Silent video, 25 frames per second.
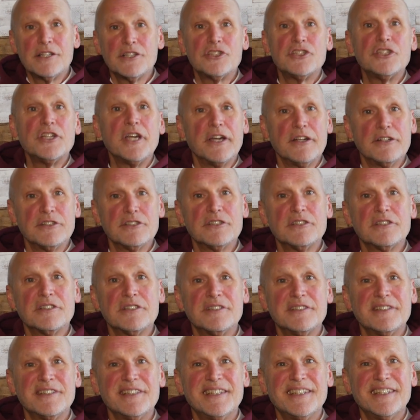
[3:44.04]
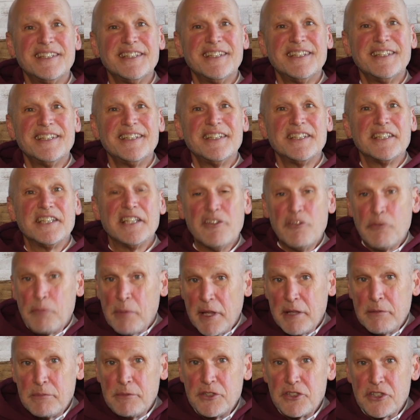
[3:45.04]
chairs. You ever
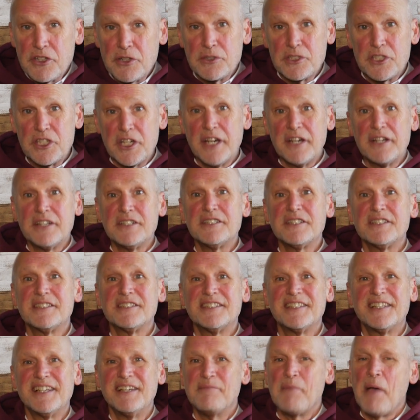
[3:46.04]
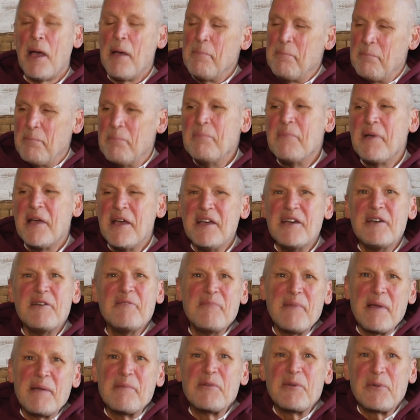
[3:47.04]
played musical chairs?
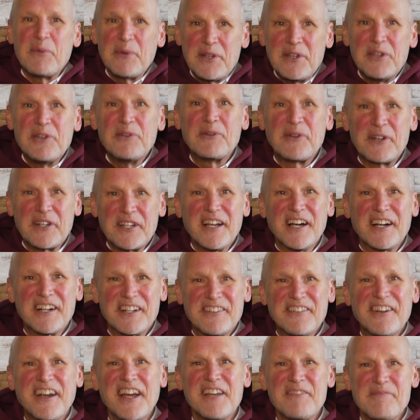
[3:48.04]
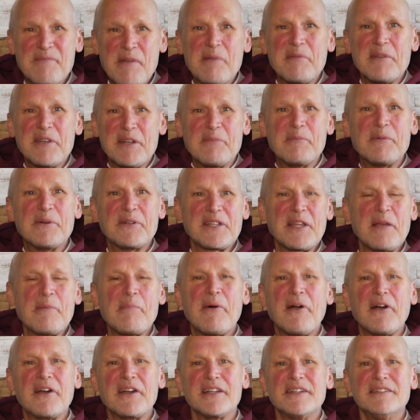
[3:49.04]
Maybe when you were younger, right? Maybe at a birthday
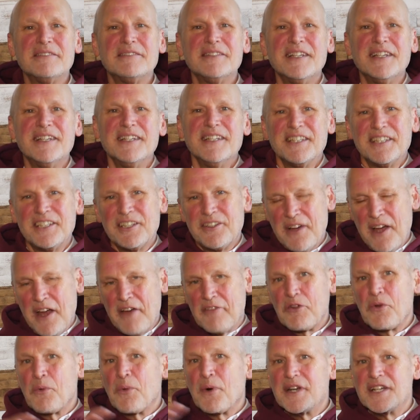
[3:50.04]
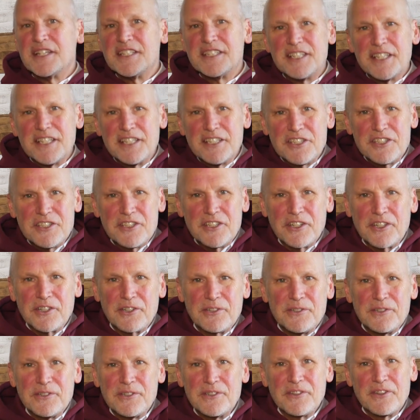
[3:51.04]
party. You know, everyone is in a
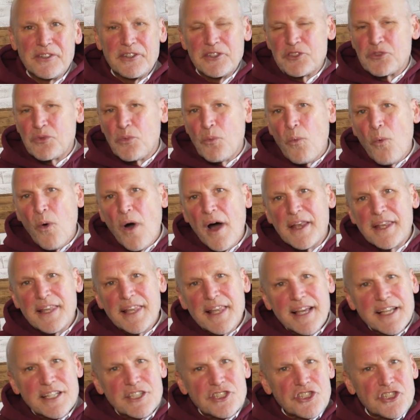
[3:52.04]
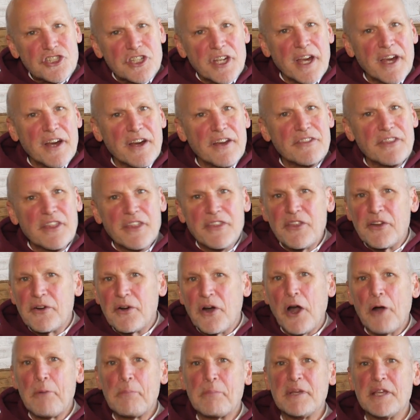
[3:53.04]
circle. There's one less chair than
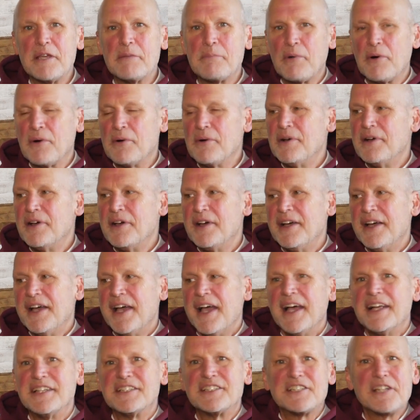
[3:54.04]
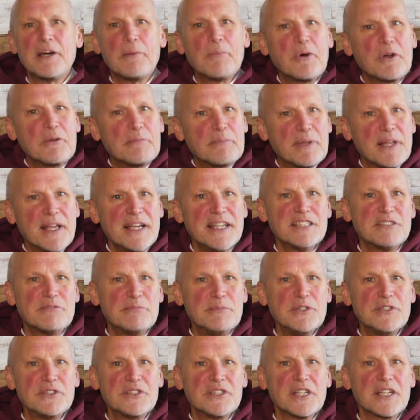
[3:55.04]
there are people. And someone plays
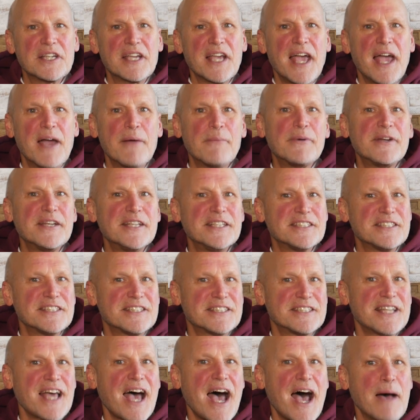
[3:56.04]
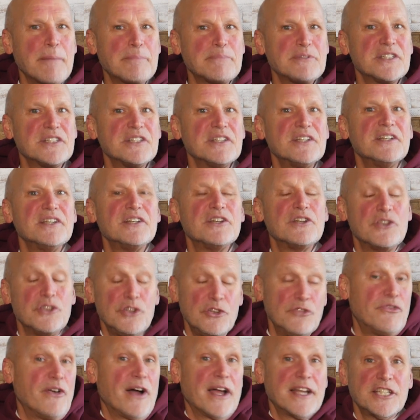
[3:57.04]
music, and when it stops,
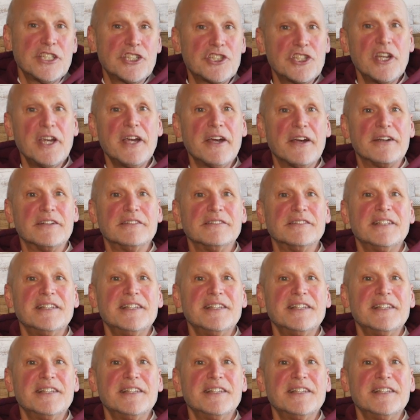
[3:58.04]
you find a chair.